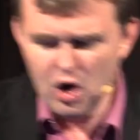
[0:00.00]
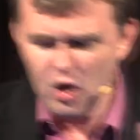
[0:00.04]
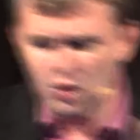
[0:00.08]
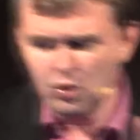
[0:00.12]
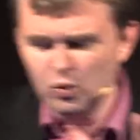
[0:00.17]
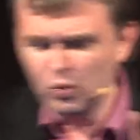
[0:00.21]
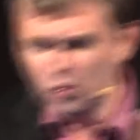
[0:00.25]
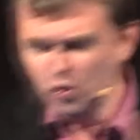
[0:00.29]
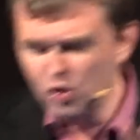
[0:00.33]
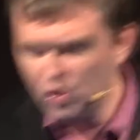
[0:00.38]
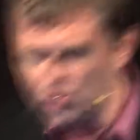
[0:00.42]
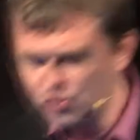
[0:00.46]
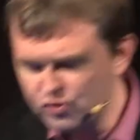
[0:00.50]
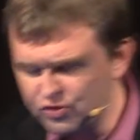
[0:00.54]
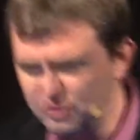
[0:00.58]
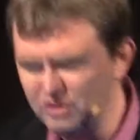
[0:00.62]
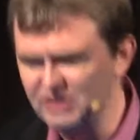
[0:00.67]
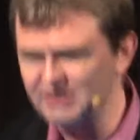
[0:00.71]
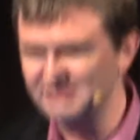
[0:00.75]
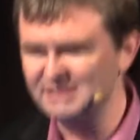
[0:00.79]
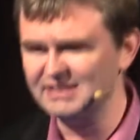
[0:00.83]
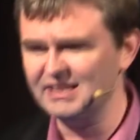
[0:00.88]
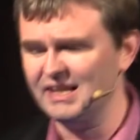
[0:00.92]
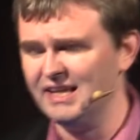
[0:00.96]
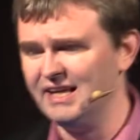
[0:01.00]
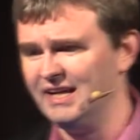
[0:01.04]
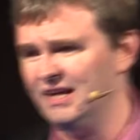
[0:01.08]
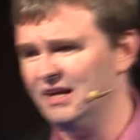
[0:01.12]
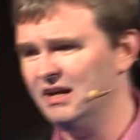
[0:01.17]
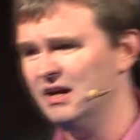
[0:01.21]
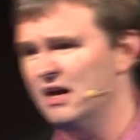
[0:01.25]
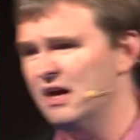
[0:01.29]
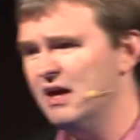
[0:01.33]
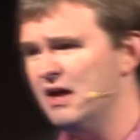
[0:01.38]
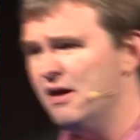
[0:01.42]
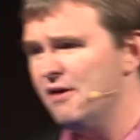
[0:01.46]
ruthlessly,
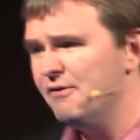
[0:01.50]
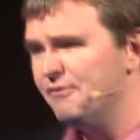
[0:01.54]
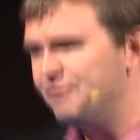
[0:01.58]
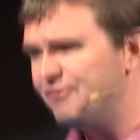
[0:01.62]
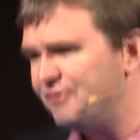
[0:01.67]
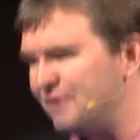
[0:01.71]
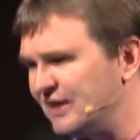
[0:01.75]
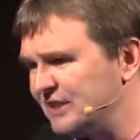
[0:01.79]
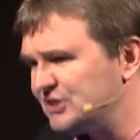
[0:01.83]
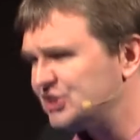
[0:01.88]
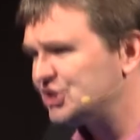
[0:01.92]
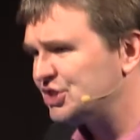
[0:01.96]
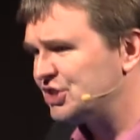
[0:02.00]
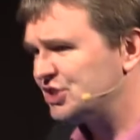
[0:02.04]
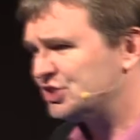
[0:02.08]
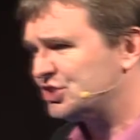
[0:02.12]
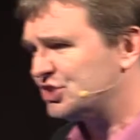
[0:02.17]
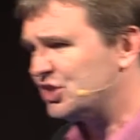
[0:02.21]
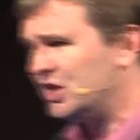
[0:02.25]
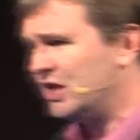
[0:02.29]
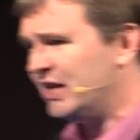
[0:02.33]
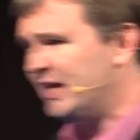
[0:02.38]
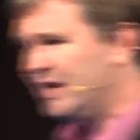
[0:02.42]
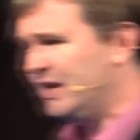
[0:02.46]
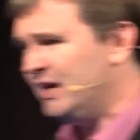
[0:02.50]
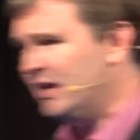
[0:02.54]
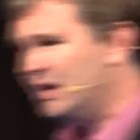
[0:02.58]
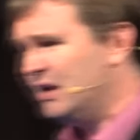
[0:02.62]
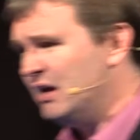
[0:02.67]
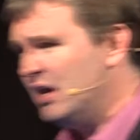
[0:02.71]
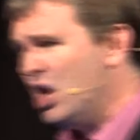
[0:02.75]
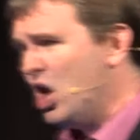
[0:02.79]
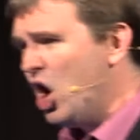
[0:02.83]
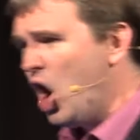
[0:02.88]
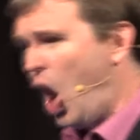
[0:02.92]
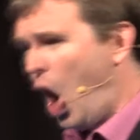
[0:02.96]
viciously,
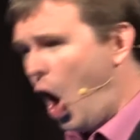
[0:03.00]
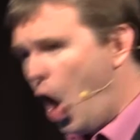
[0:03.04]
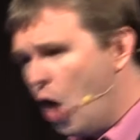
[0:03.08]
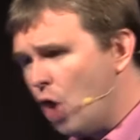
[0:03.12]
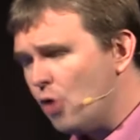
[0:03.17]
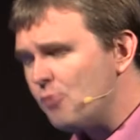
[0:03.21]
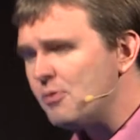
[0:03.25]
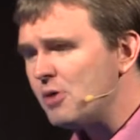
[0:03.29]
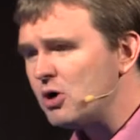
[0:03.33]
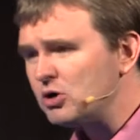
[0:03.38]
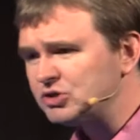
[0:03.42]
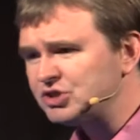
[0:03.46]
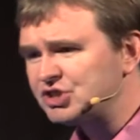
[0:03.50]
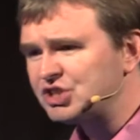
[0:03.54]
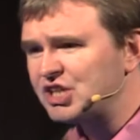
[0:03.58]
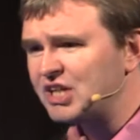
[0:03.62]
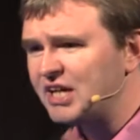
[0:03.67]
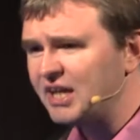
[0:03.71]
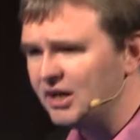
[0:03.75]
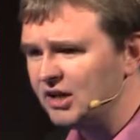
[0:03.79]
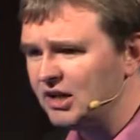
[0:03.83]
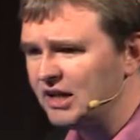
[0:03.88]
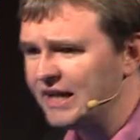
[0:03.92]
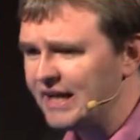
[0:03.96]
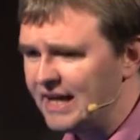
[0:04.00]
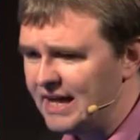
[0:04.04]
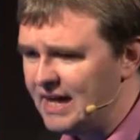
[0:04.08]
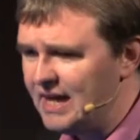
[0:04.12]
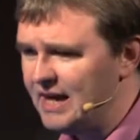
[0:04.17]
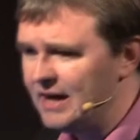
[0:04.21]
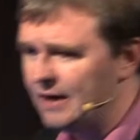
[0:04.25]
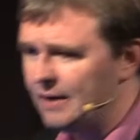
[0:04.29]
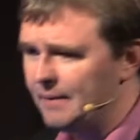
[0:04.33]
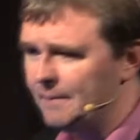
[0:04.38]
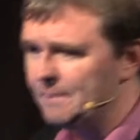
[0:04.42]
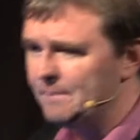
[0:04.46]
almost killing
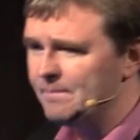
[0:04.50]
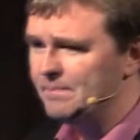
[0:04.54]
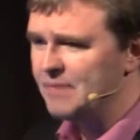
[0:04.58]
him.